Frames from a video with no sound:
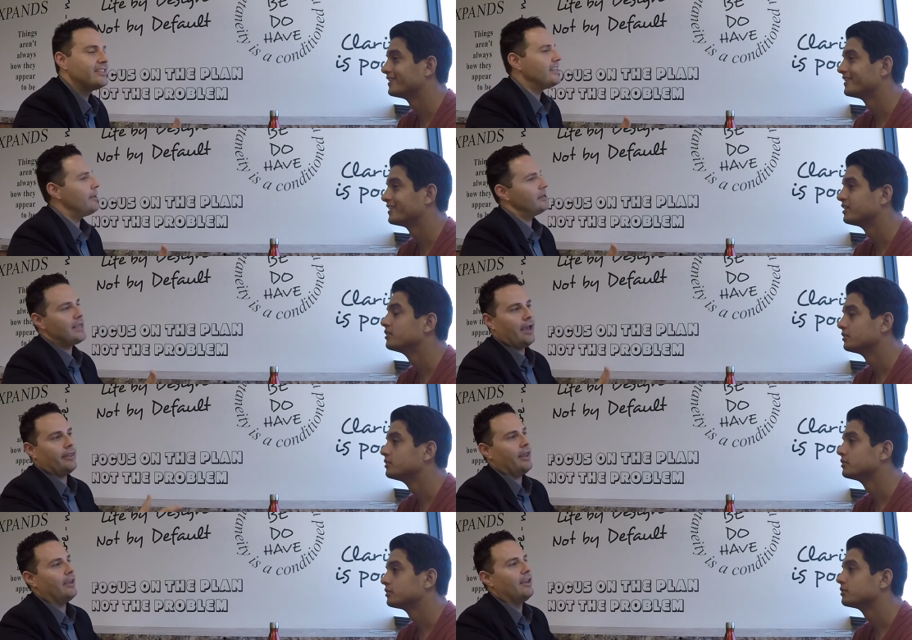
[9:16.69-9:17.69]
Speaker 1: Same exact
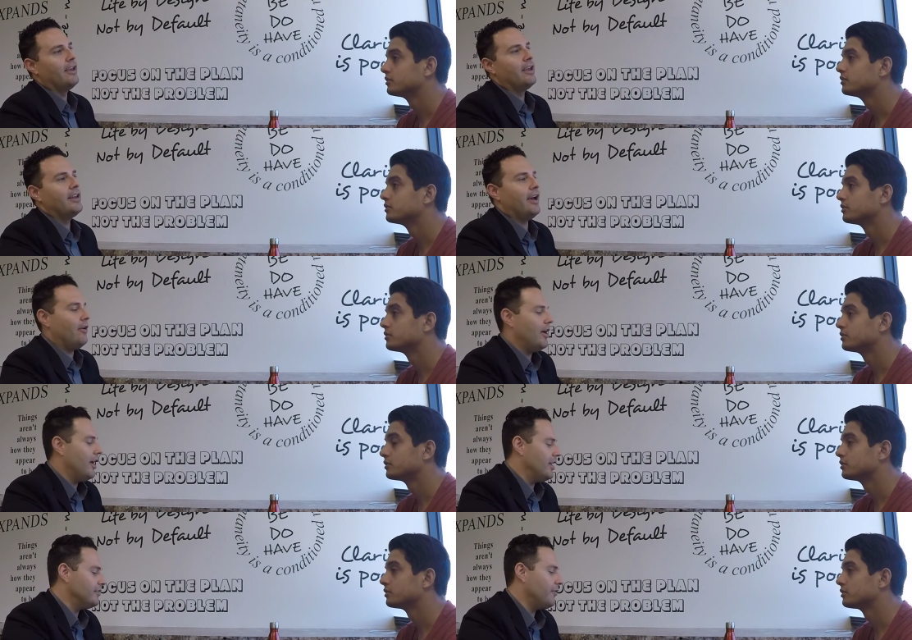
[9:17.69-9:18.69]
thing. Now,
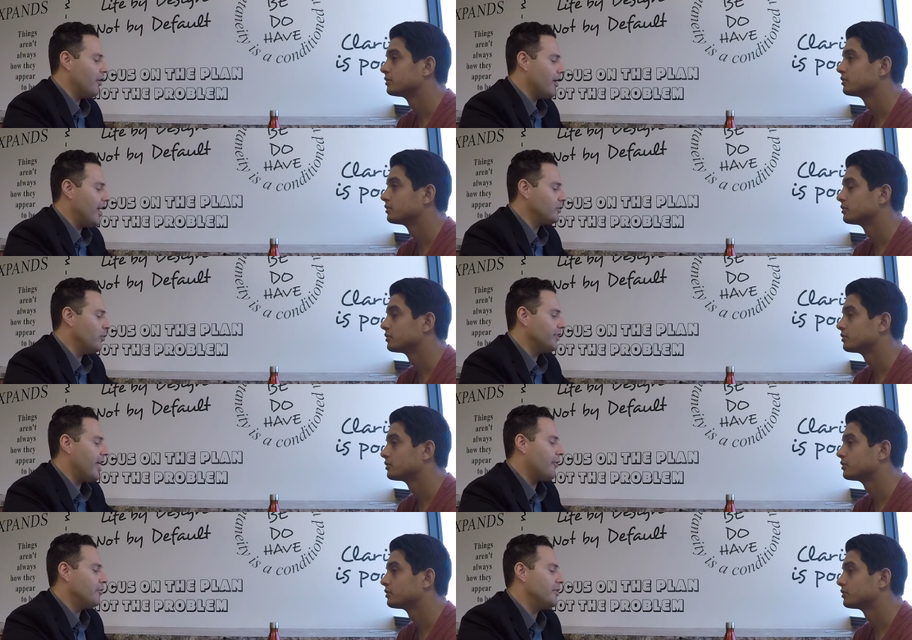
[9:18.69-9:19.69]
uh, as far as what
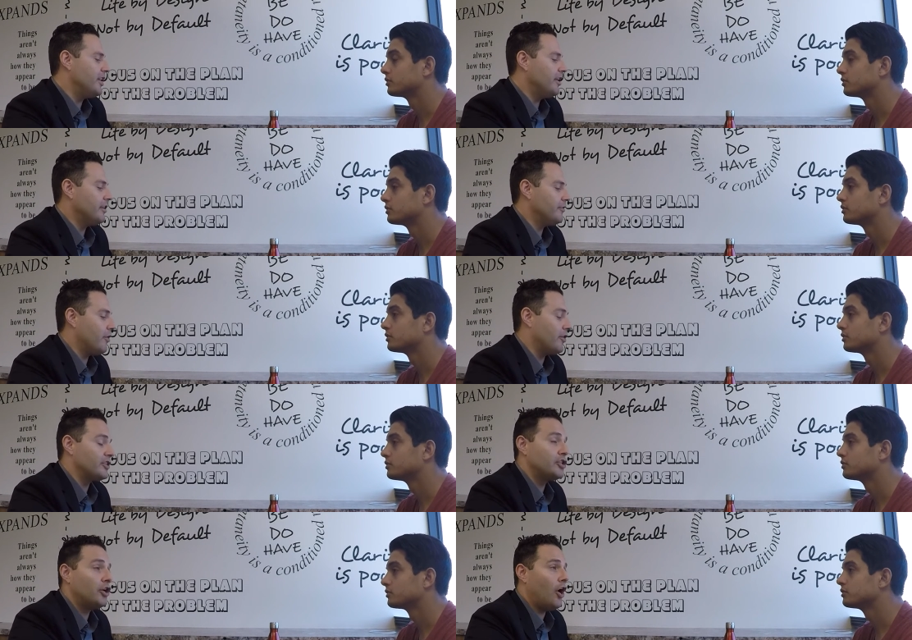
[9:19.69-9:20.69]
that would mean as far
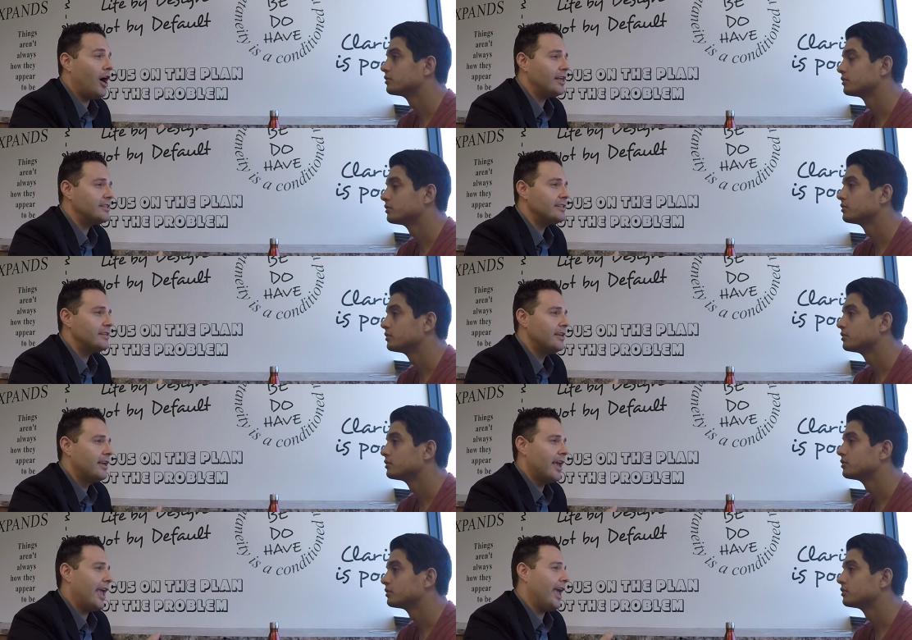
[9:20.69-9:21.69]
as cost
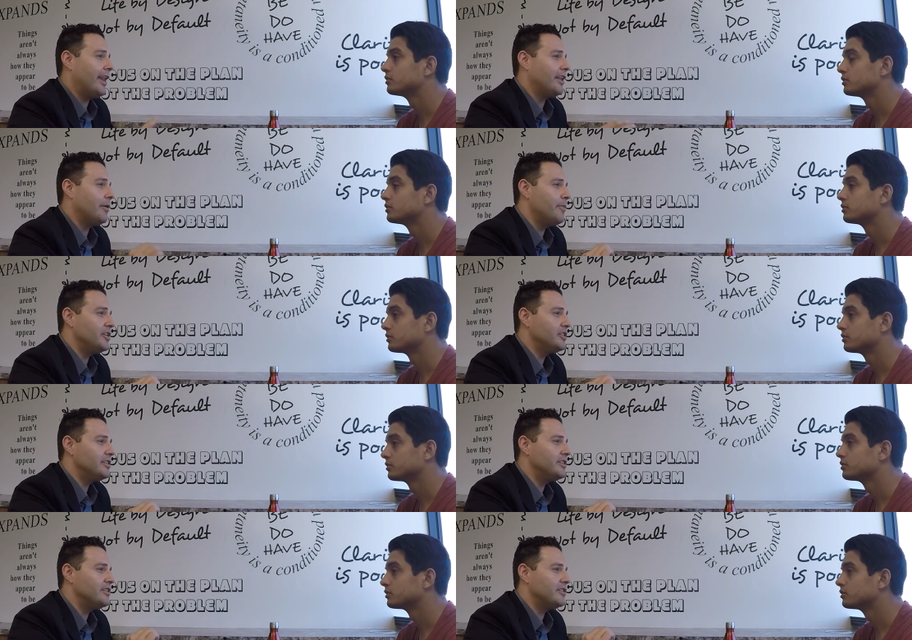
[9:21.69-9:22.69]
and
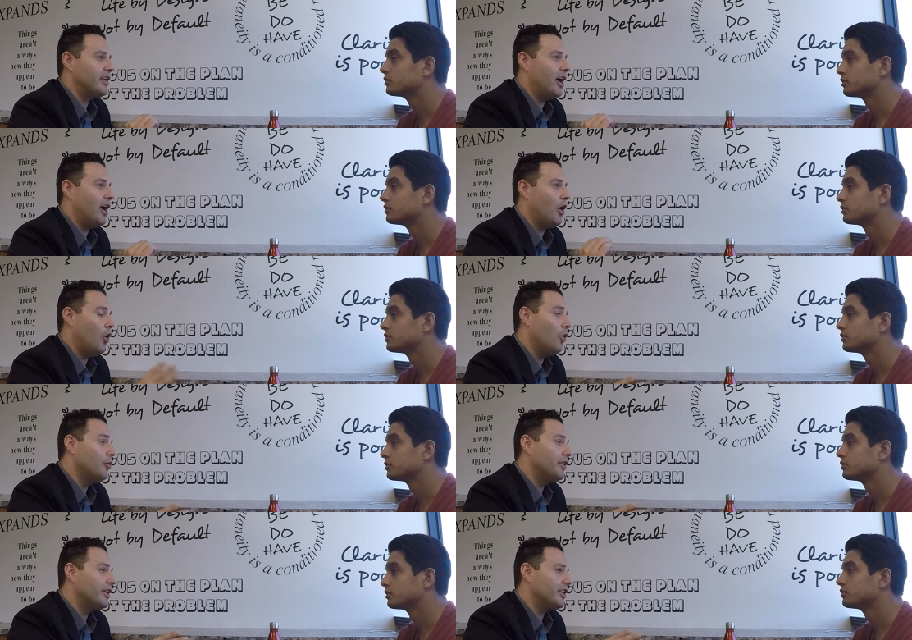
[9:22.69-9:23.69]
commissions uh,
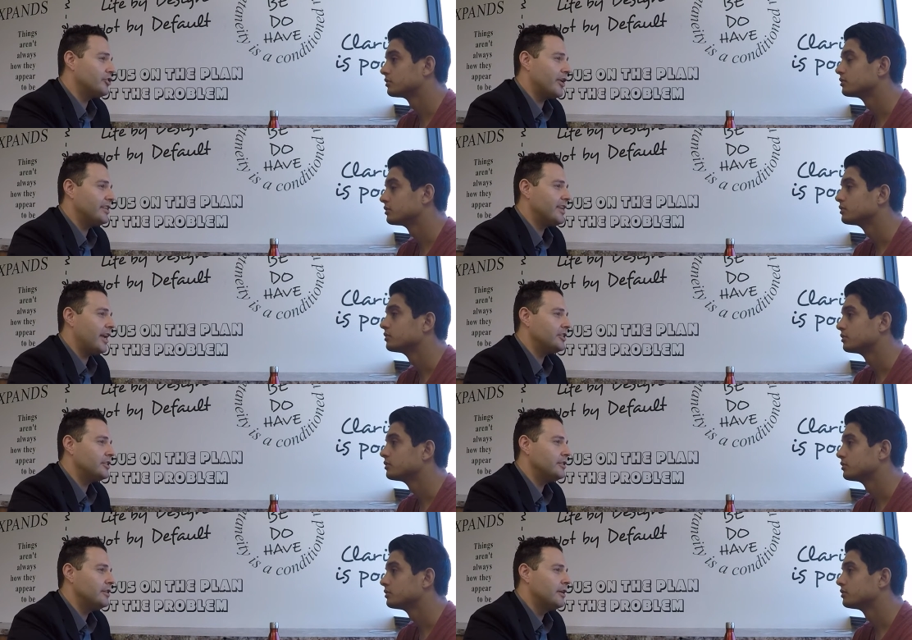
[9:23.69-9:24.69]
owed in a
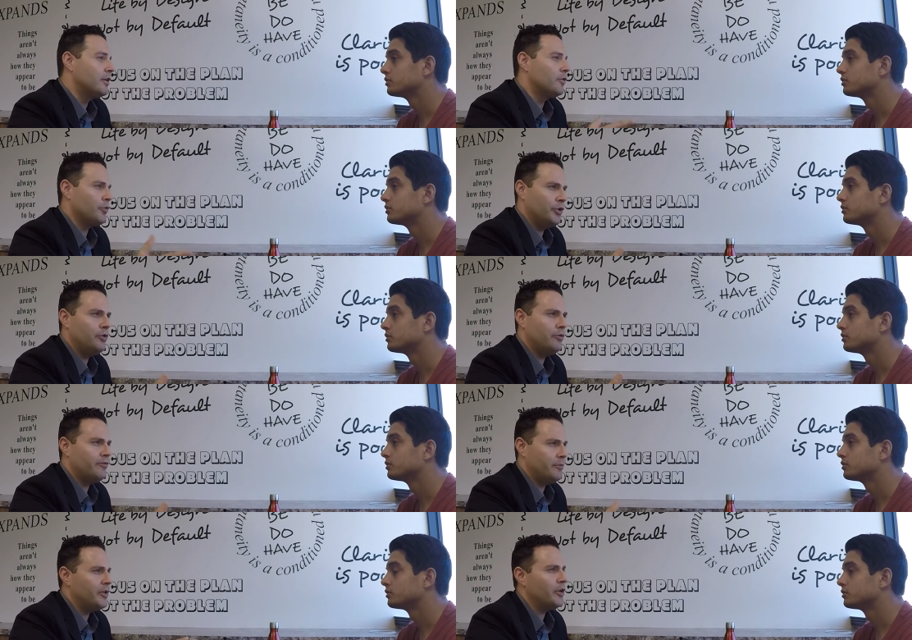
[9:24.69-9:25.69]
transaction, were you
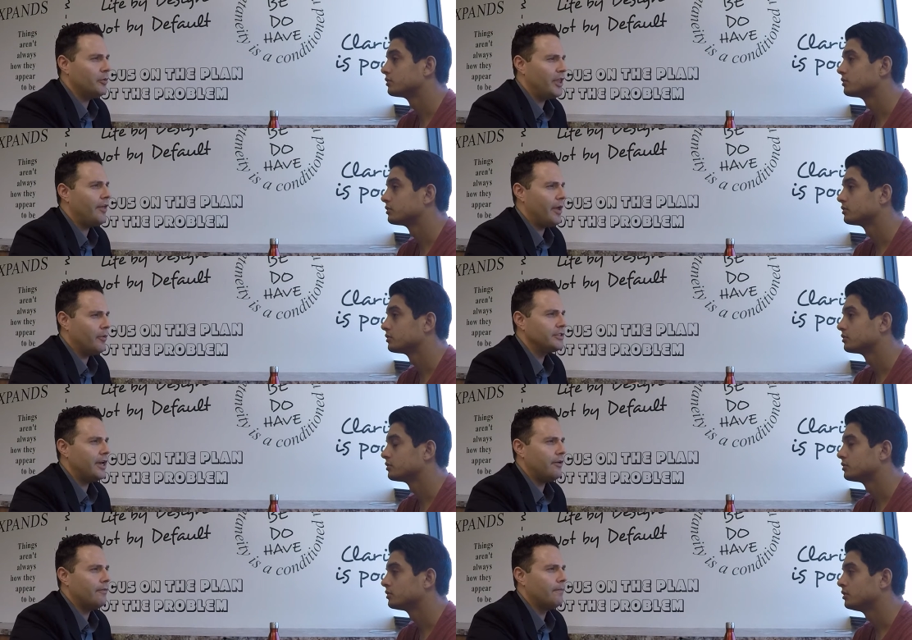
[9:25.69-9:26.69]
familiar with how that worked
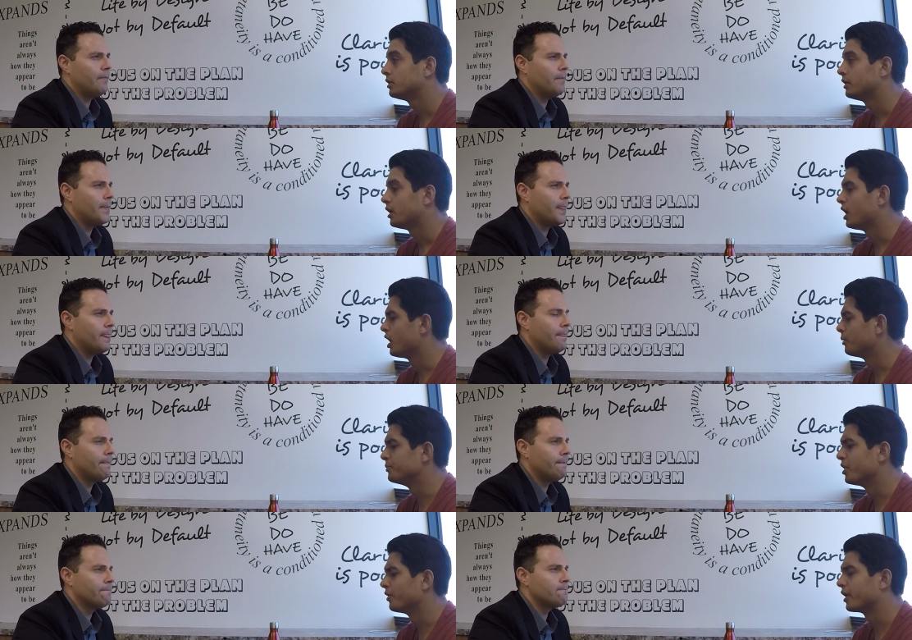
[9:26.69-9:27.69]
out? Um,
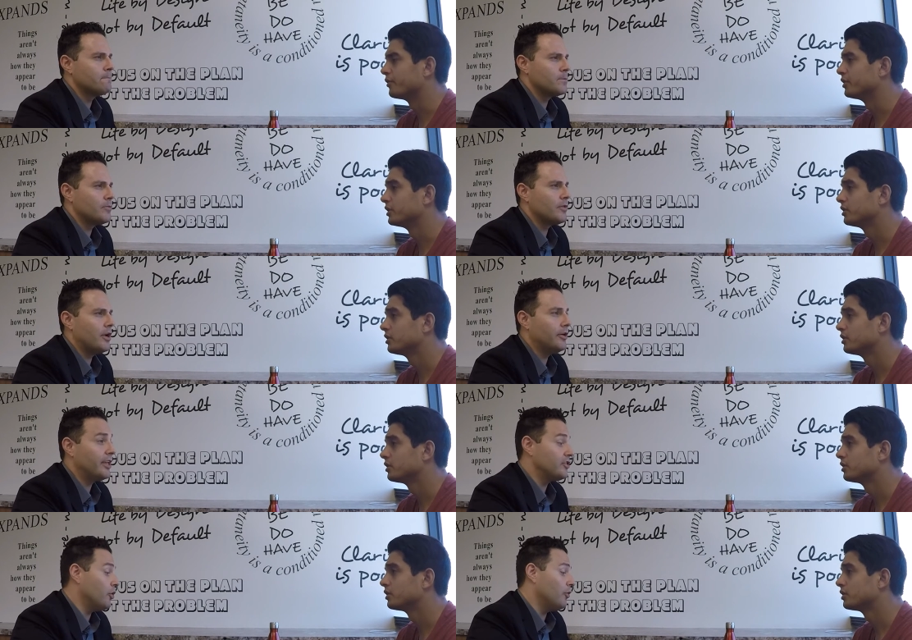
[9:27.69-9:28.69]
no, not really. Okay,
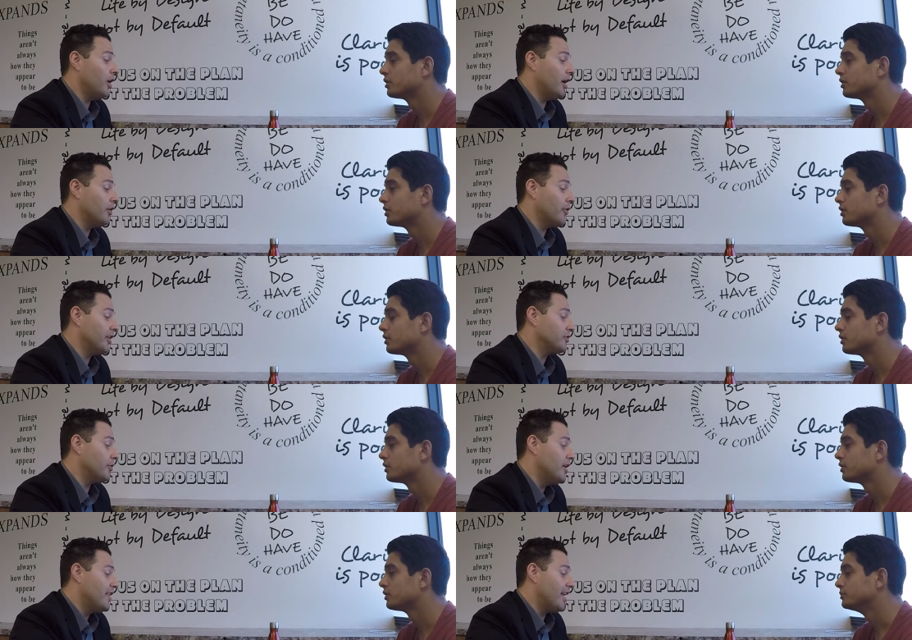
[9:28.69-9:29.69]
so uh, great.
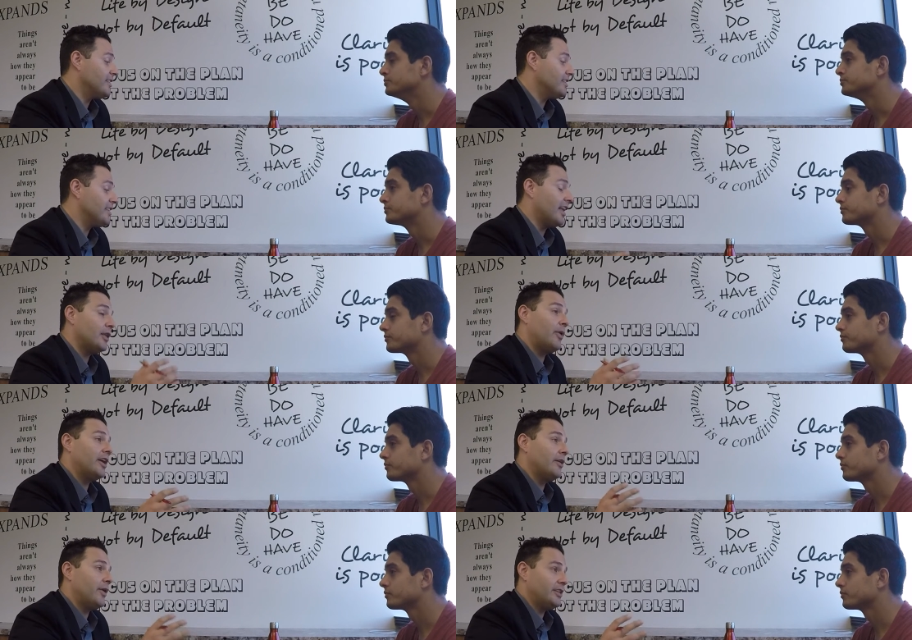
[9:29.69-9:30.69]
So that's exactly why,
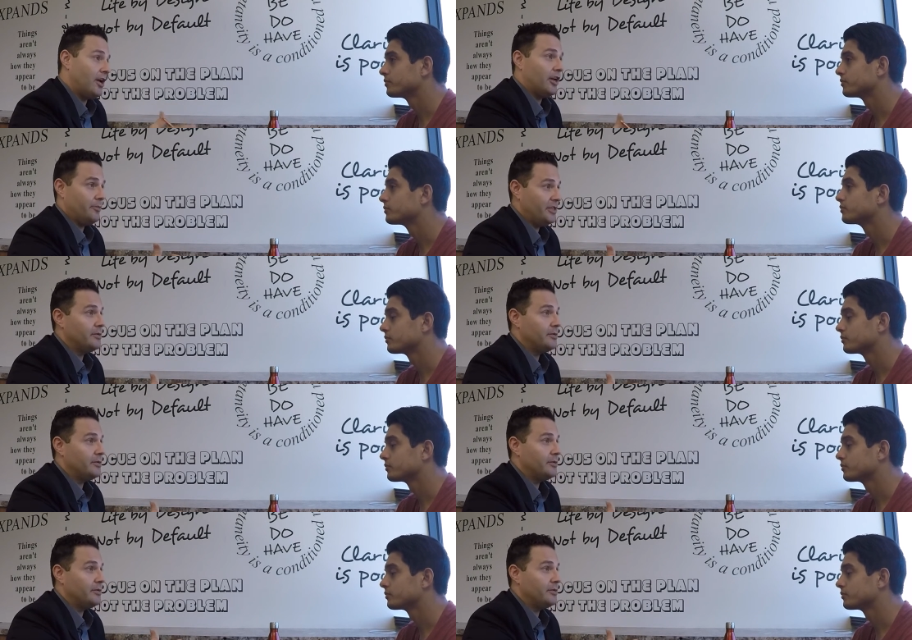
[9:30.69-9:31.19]
why talking to me